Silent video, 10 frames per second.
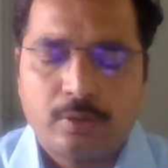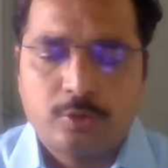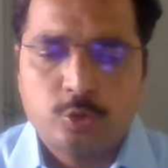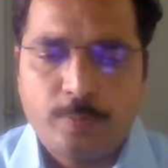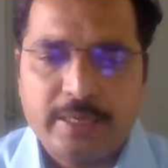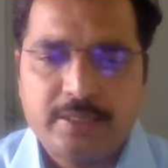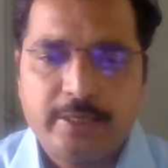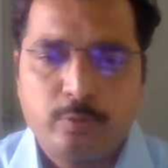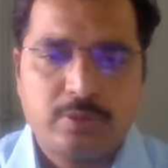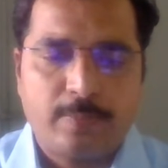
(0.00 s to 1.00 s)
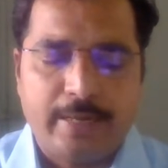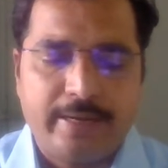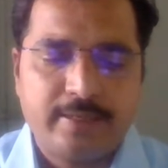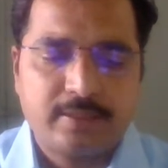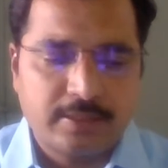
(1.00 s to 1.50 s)
so far as the use of
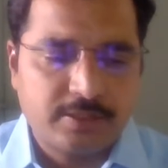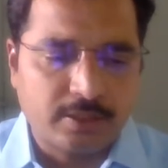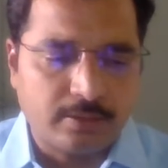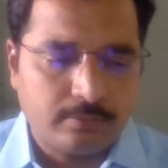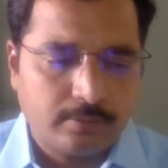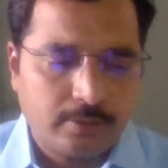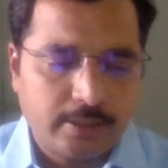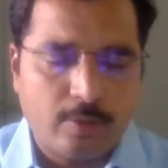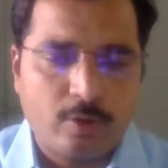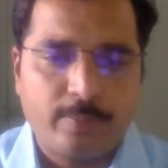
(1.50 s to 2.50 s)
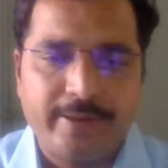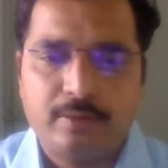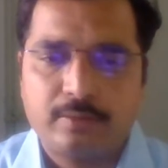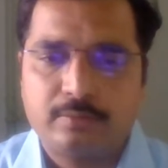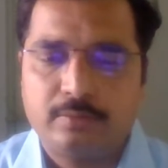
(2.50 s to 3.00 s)
land is concerned, the
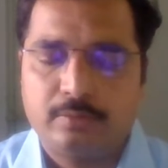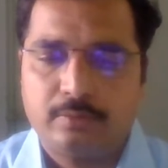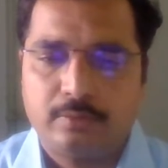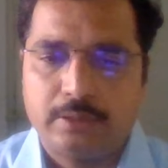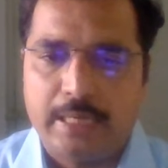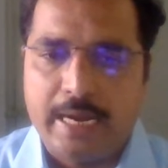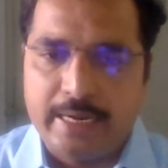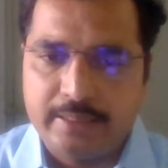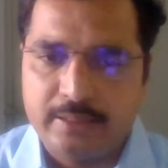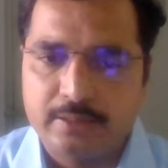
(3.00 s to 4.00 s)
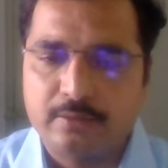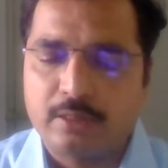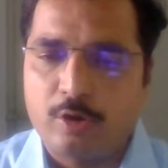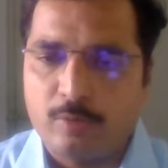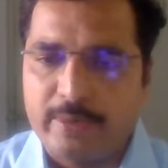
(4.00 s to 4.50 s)
government and the
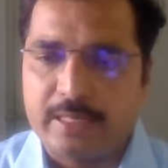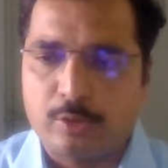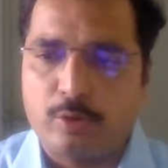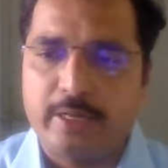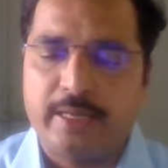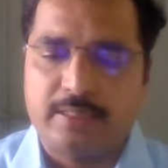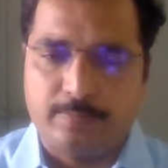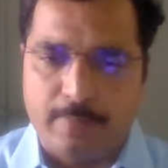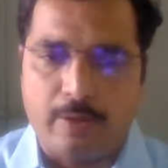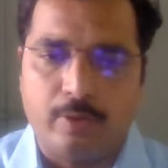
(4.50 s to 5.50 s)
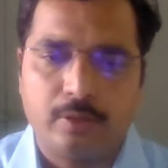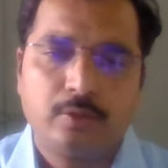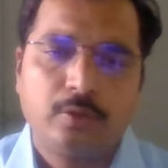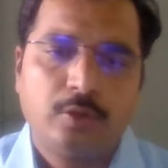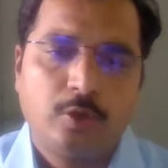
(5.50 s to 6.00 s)
government authority has a power
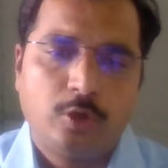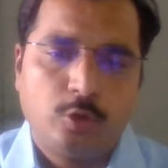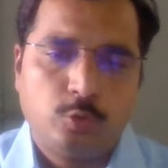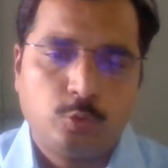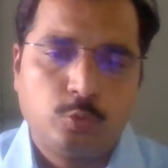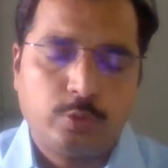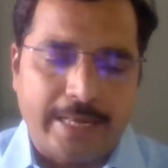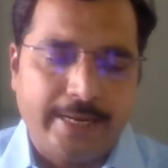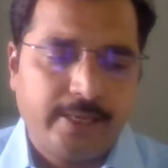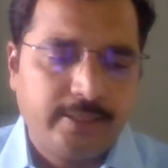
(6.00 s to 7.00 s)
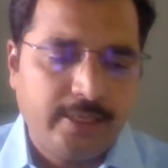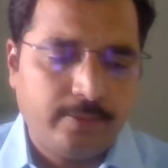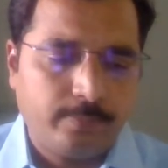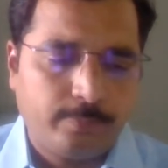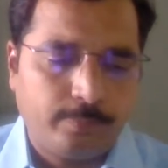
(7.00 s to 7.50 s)
to direct
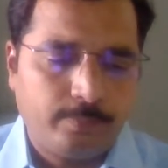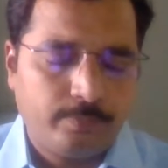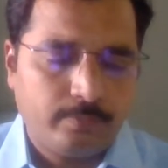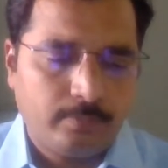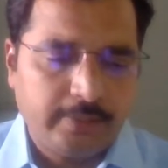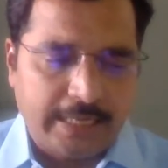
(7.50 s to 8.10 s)
the